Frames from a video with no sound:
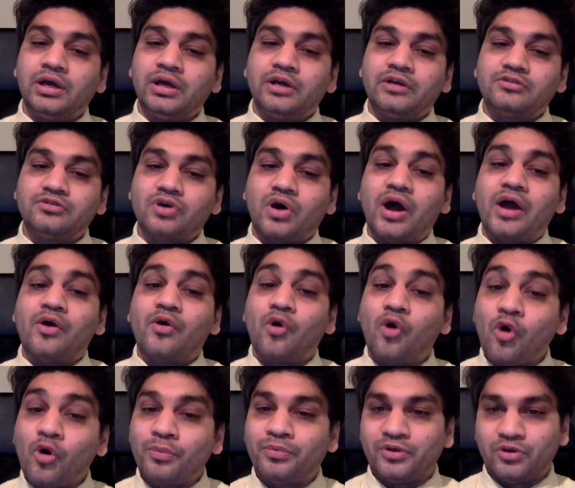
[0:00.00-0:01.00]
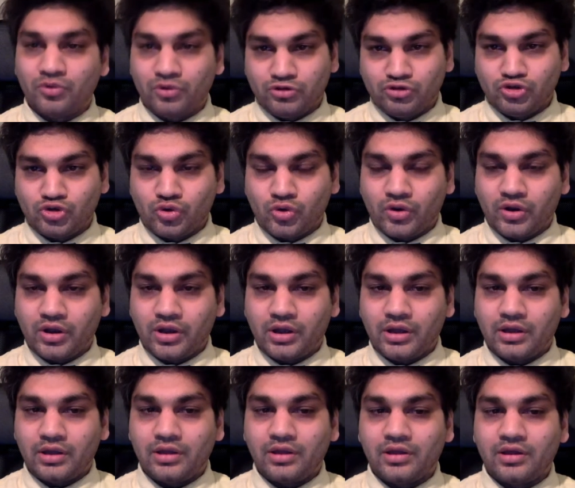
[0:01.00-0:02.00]
So I hope you
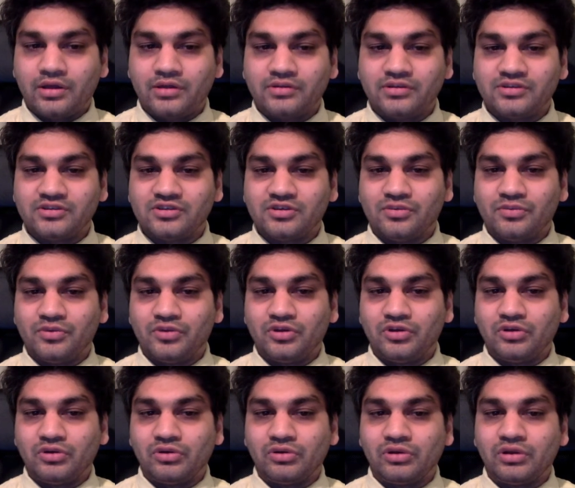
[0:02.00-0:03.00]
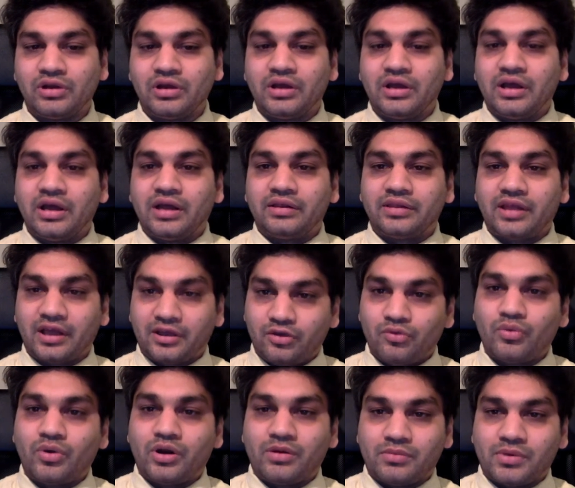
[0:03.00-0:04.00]
enjoy this video. Thank you
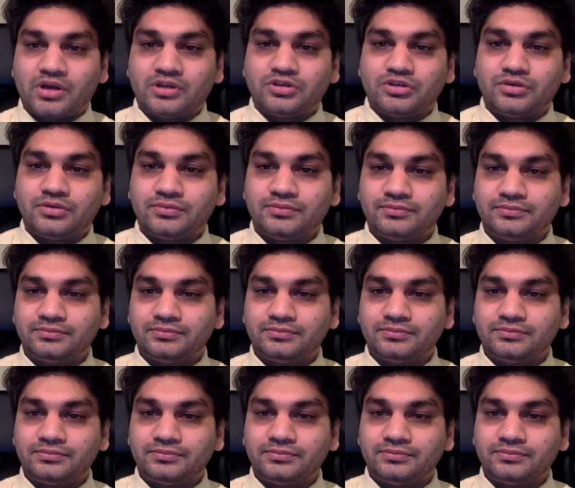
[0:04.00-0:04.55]
very much.